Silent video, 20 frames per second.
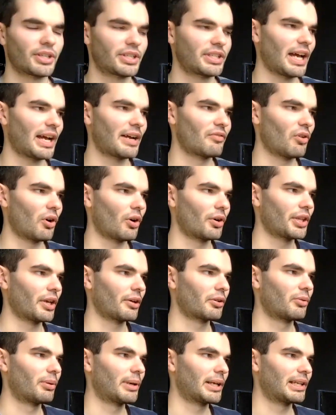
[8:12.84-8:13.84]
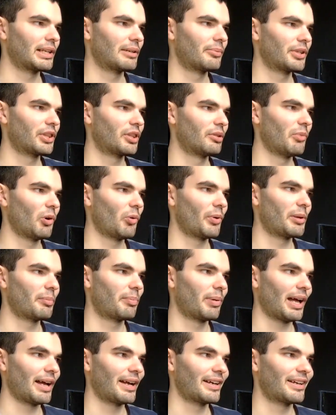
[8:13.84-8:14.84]
say, right, though, quickly, with the
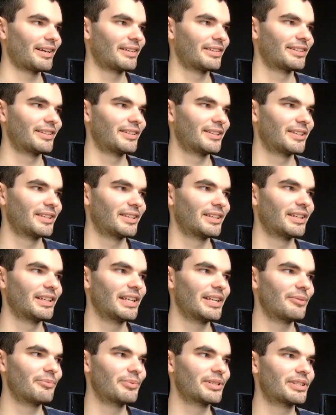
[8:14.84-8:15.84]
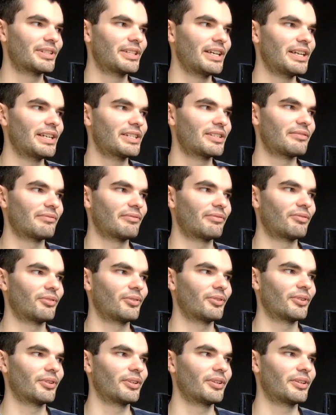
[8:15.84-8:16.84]
multiplayer, it was decent
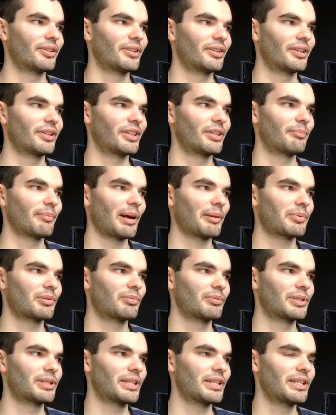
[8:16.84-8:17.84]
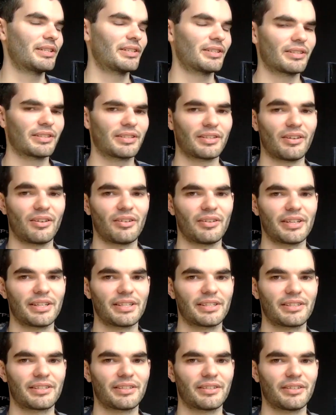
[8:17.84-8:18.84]
fun and the maps were decent
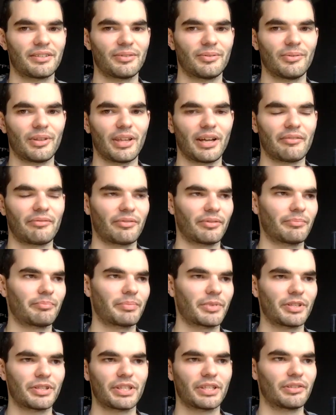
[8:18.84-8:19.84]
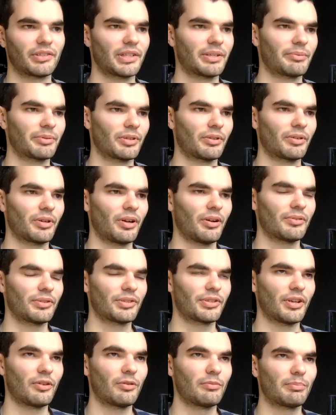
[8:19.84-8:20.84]
size and all that for considering it was on
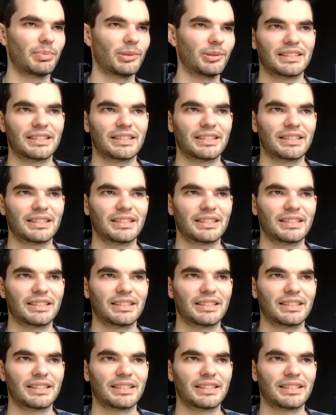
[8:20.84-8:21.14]
console. But,